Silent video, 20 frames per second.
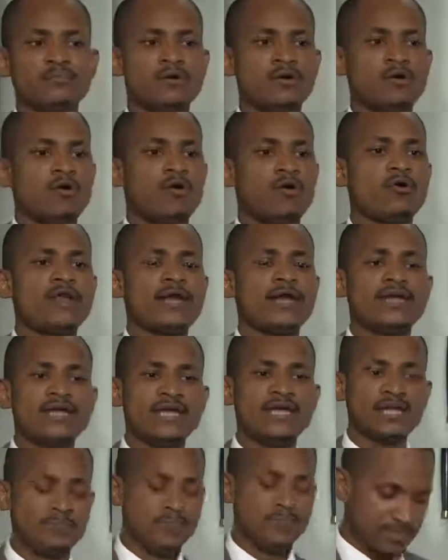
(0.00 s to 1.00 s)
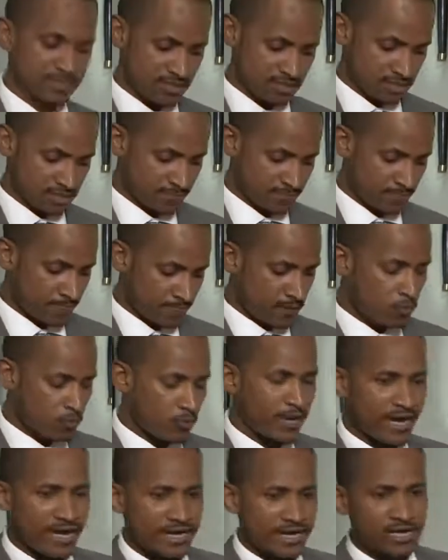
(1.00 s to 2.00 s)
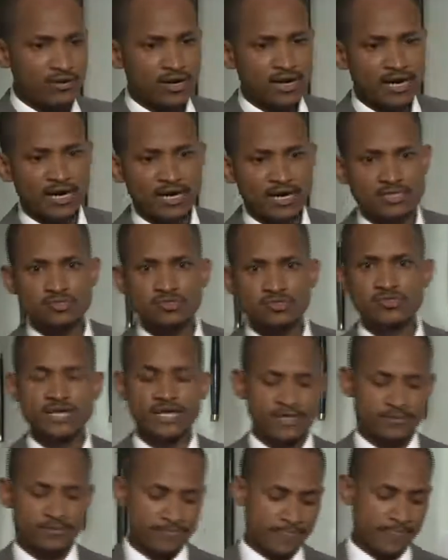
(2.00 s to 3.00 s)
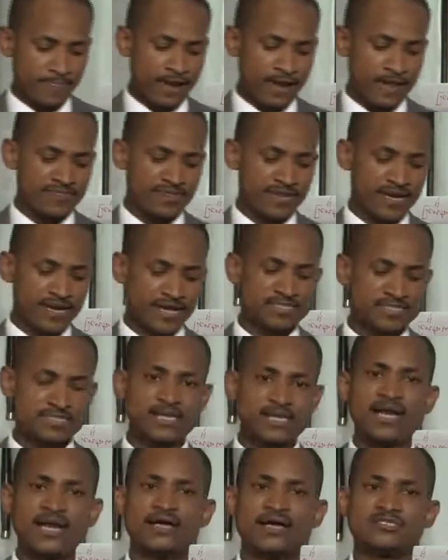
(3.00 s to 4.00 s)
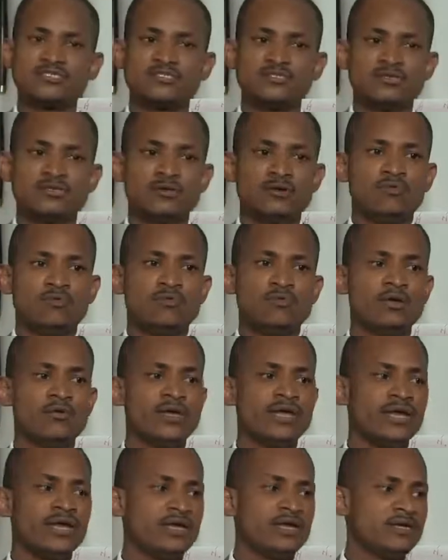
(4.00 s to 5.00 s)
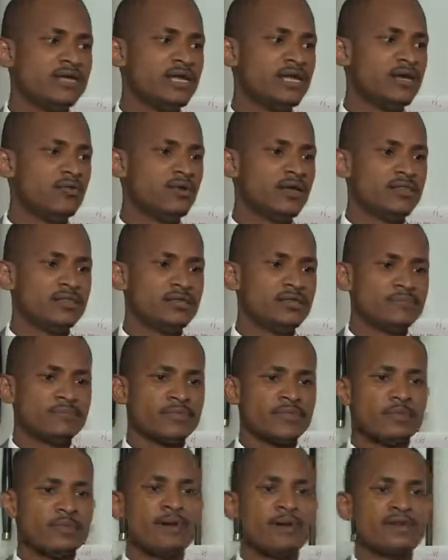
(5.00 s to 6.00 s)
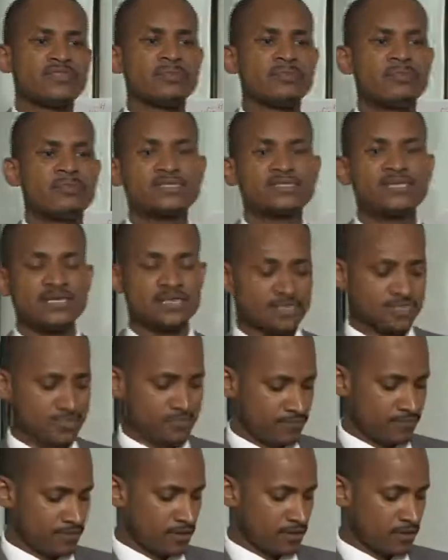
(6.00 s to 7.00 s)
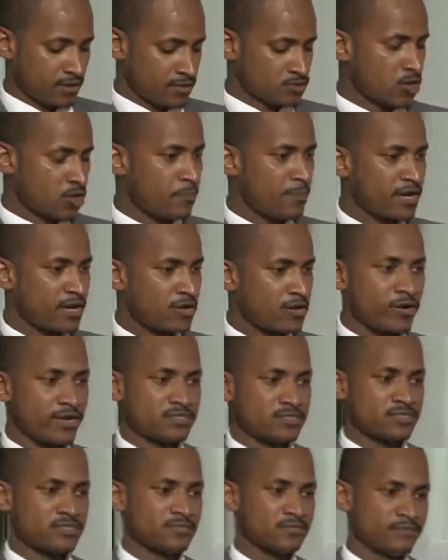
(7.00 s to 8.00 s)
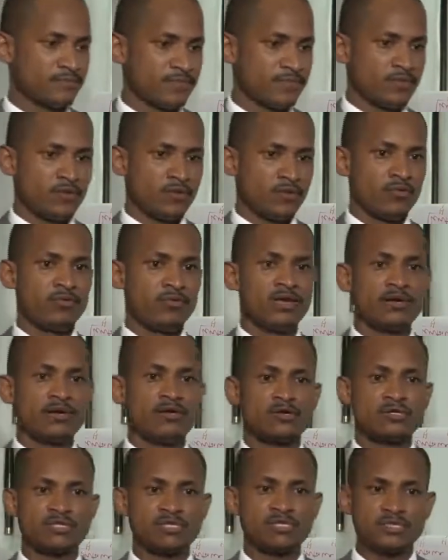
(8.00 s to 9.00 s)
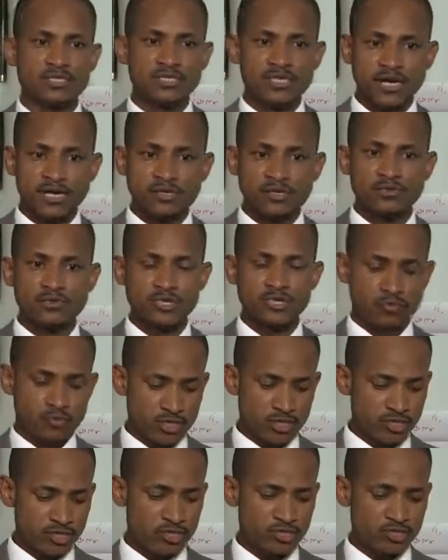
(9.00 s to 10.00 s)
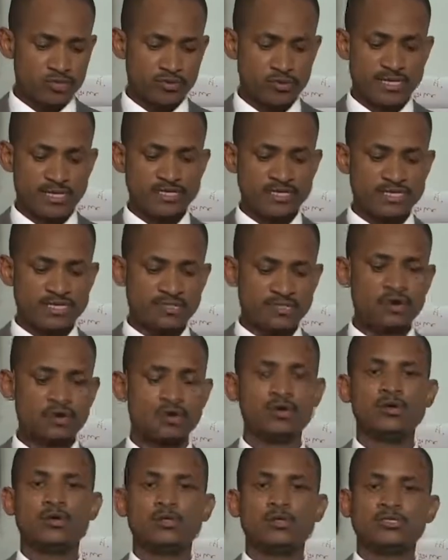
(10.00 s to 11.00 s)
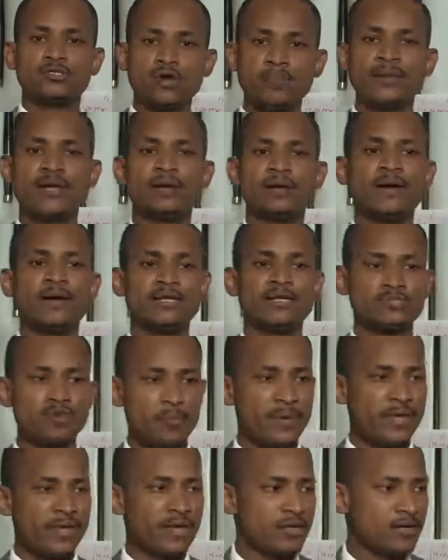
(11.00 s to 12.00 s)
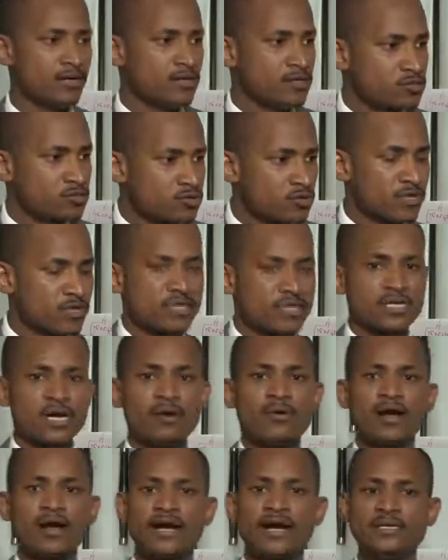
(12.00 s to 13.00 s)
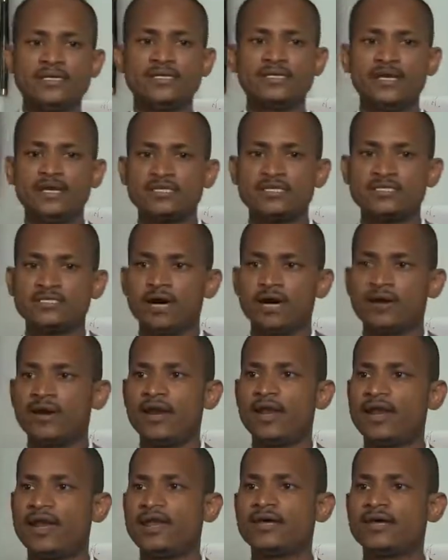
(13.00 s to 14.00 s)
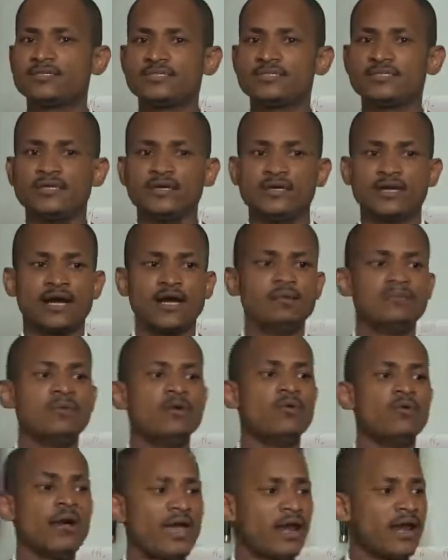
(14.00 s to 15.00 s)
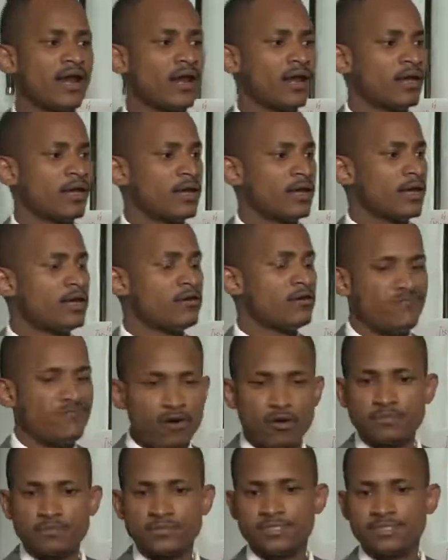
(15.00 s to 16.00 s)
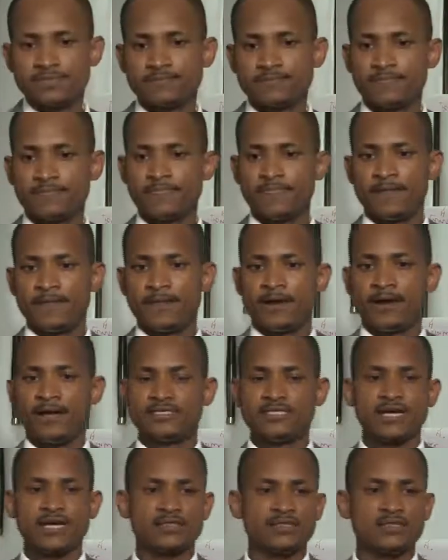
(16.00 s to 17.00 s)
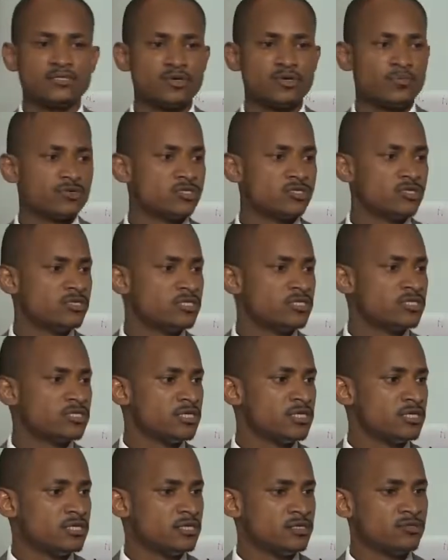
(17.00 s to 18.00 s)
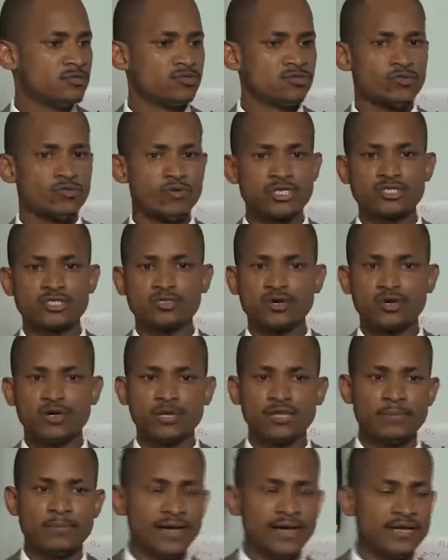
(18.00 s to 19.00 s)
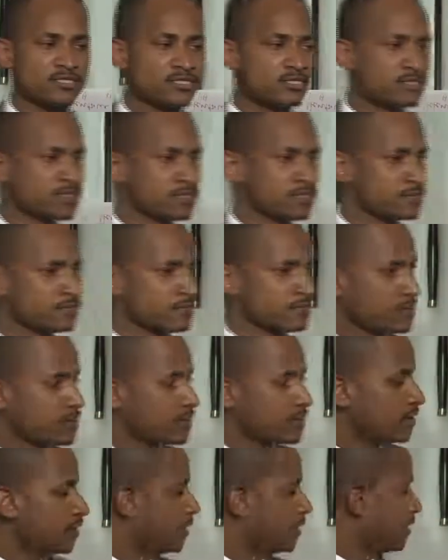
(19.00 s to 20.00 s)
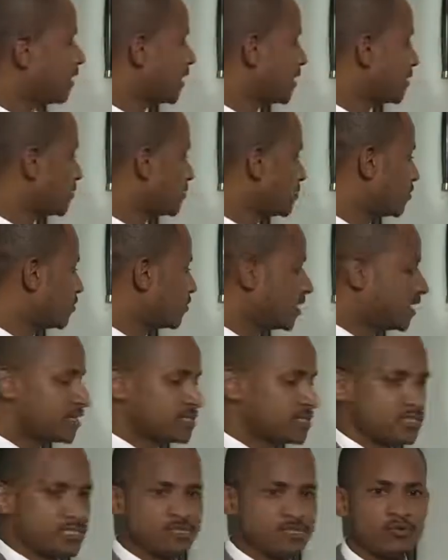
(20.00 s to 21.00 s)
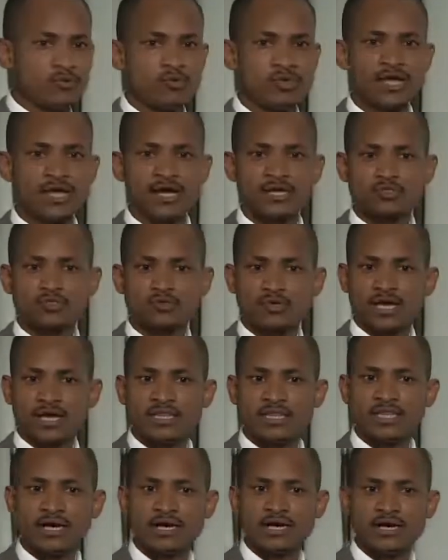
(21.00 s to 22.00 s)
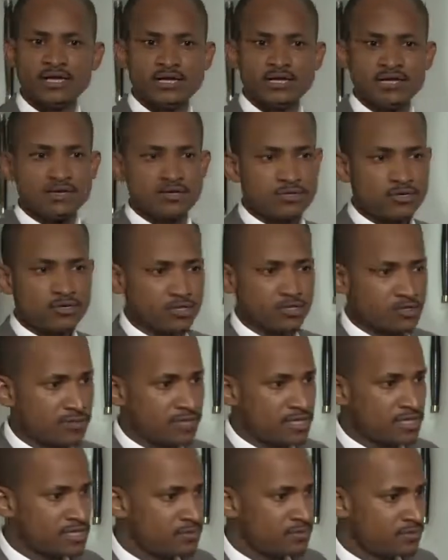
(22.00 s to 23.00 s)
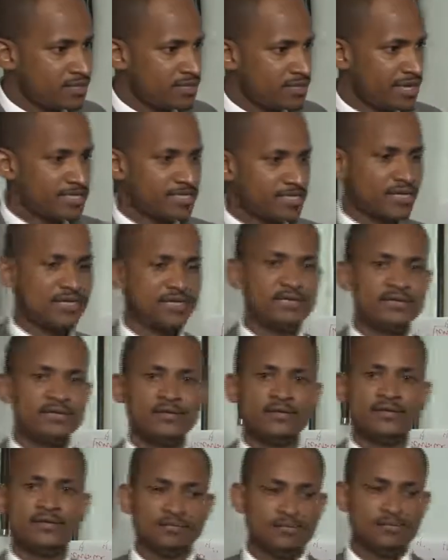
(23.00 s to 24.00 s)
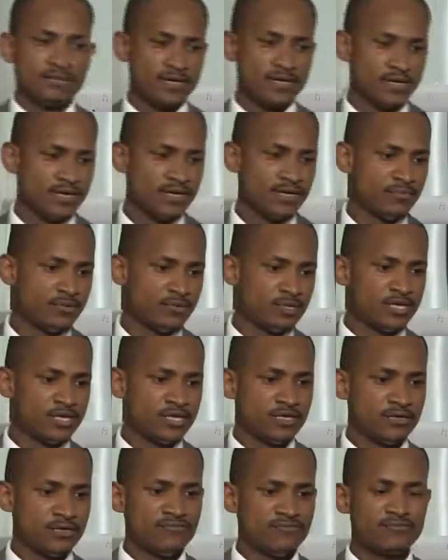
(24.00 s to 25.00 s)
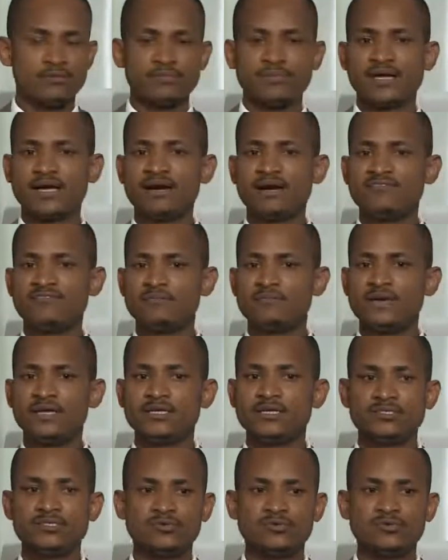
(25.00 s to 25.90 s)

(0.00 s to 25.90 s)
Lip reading: on a daily basis. We end our class today, and the next class we will deal with mathematics topic-wise. We will not handle the questions, we will just go topic by topic so that our candidates, our learners can be well informed. I take this opportunity to wish you all the best and know that we are together. Don't be intimidated by anybody from the government